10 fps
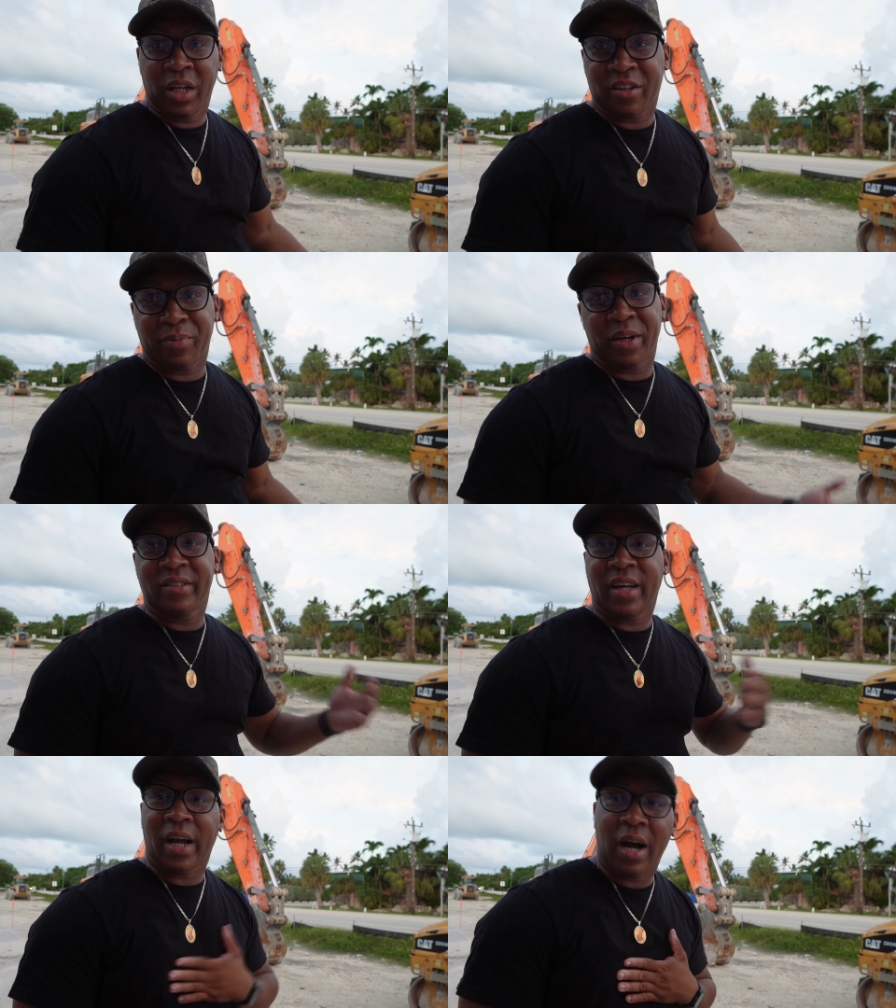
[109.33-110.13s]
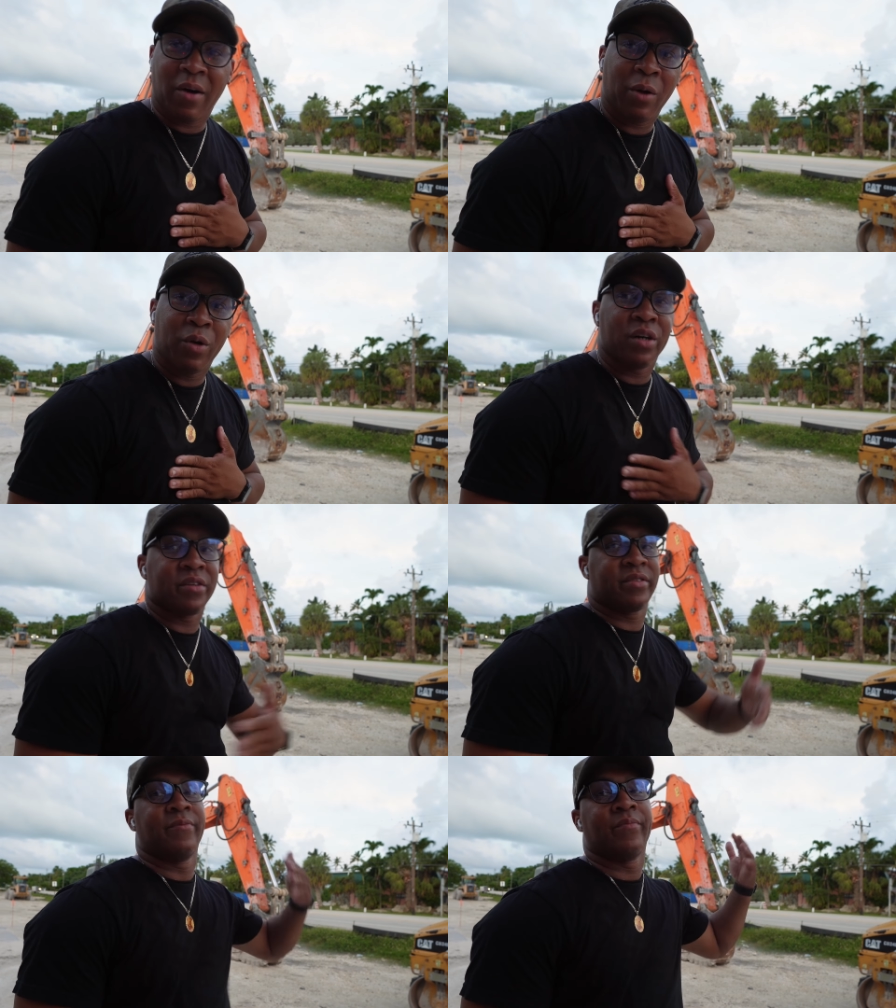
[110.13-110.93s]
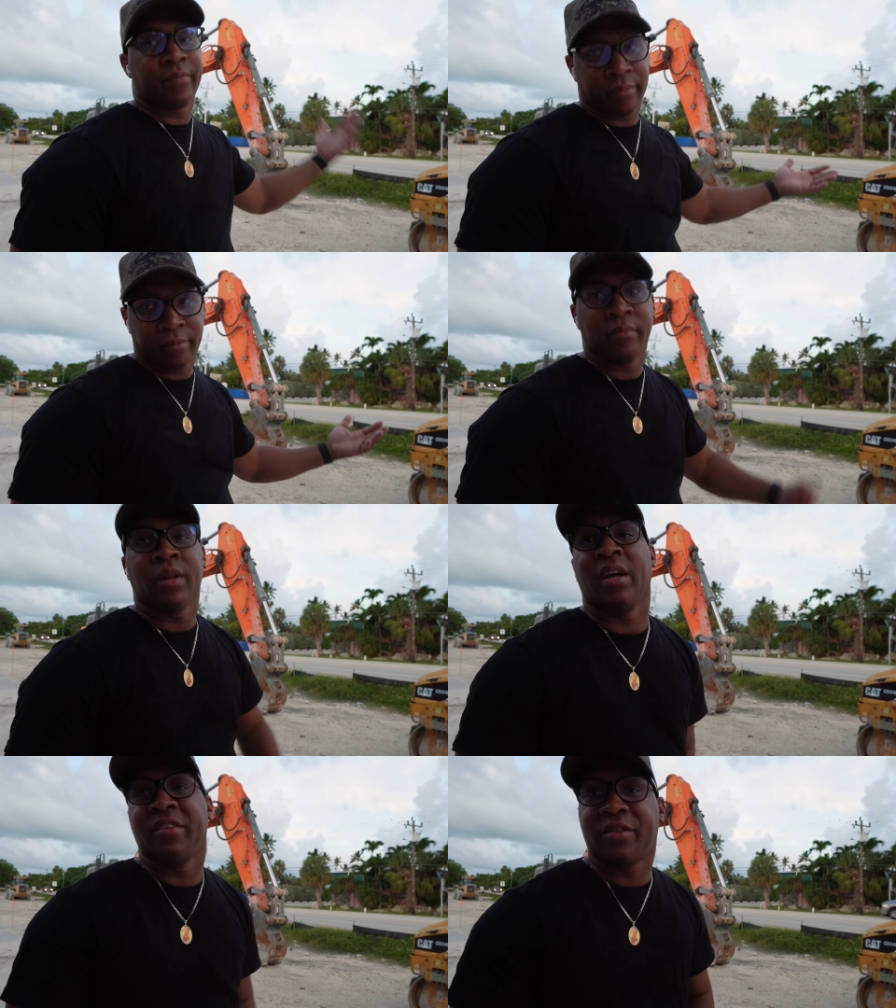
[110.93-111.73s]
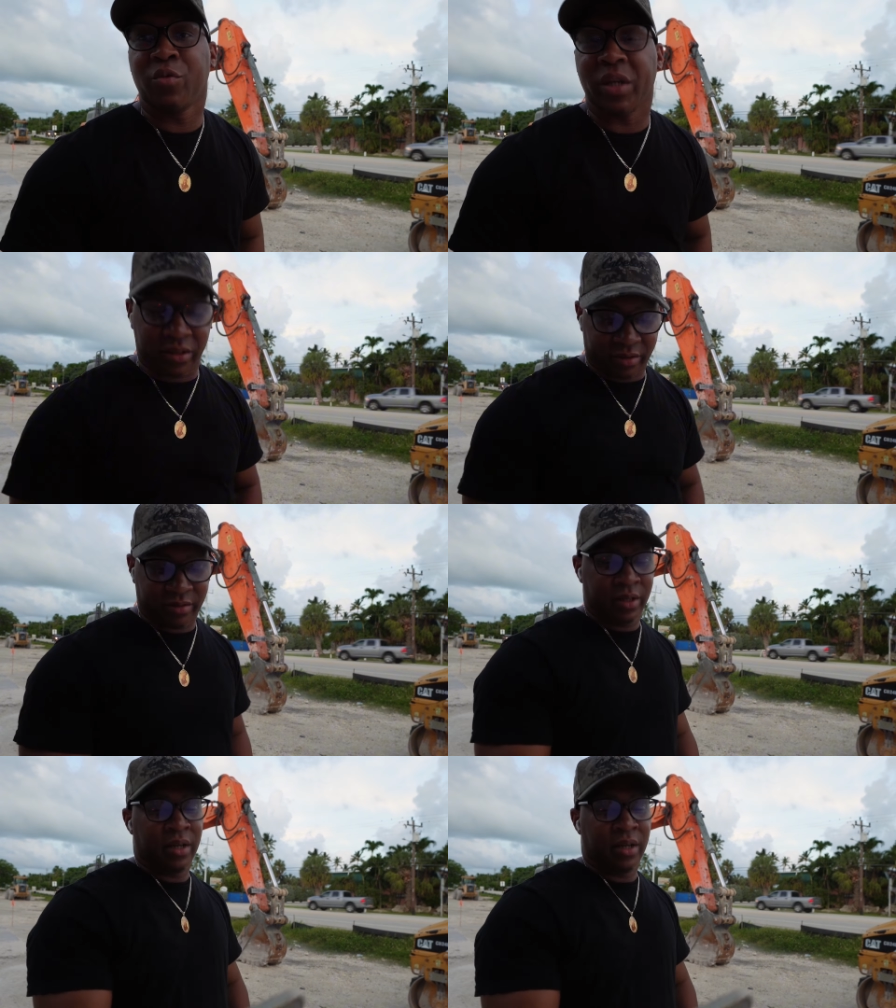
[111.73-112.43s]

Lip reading: inexperienced like how I was, it's 2 weeks.